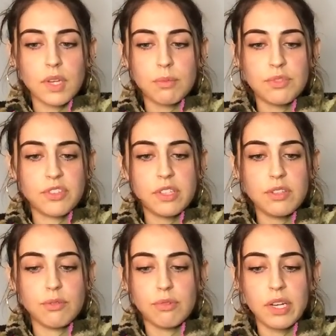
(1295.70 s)
I'm seeing
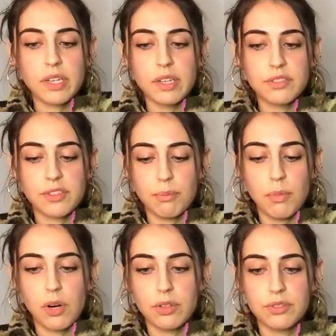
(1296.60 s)
you right next to
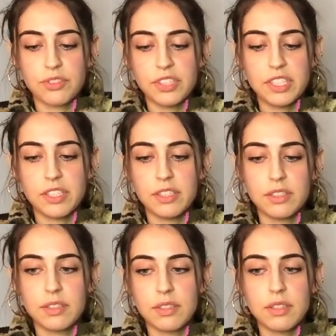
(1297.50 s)
Mars here.
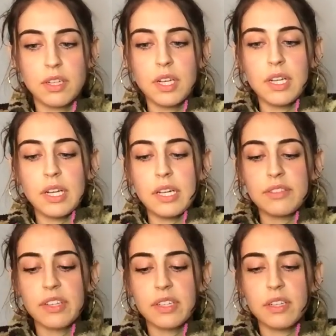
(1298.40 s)

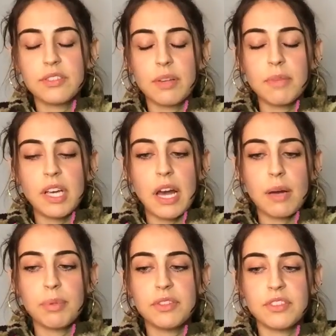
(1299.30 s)
It's like something
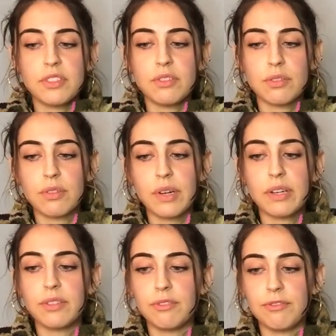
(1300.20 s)
happens and you don't know
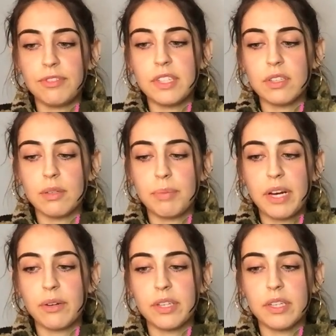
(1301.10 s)
how you feel
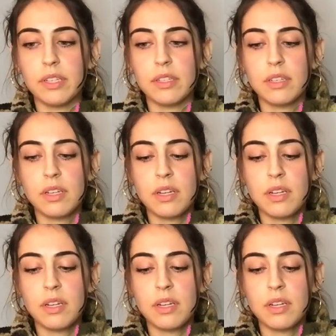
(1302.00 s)
about it,